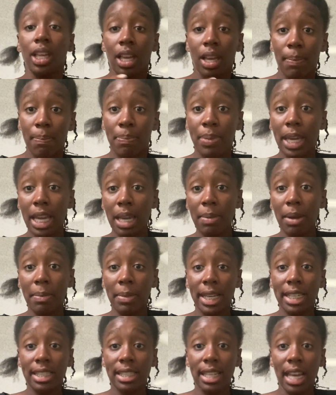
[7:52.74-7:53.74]
Being by
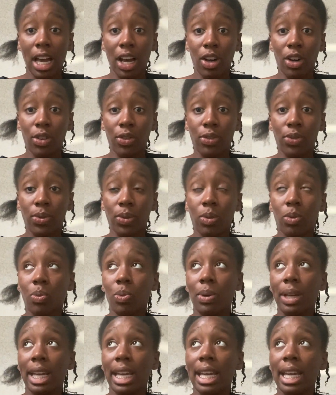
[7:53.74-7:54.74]
myself
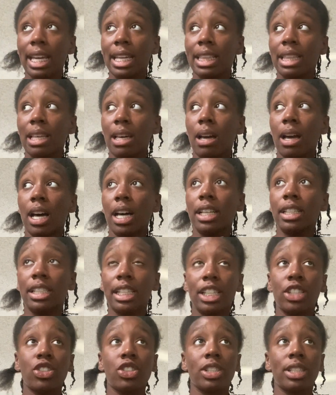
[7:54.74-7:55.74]
with a
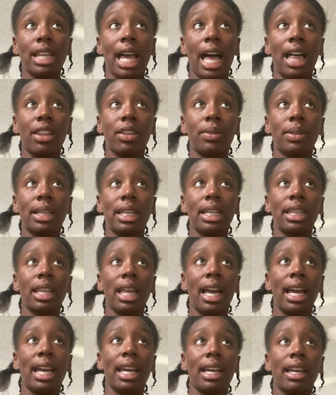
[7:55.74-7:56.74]
teacher salary,
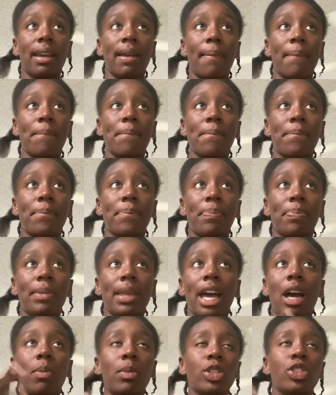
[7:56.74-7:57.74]
like,
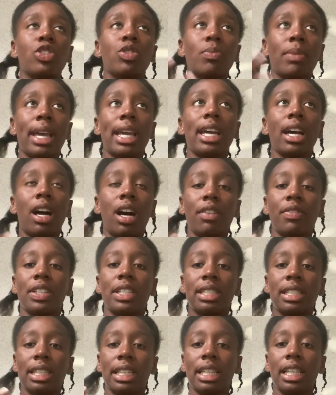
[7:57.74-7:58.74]
how much you make
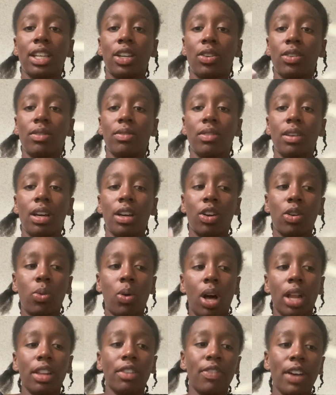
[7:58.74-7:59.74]
obviously
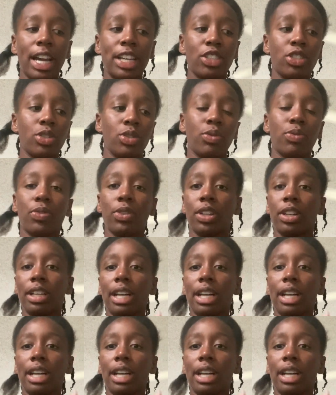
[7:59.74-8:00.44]
qualifies you for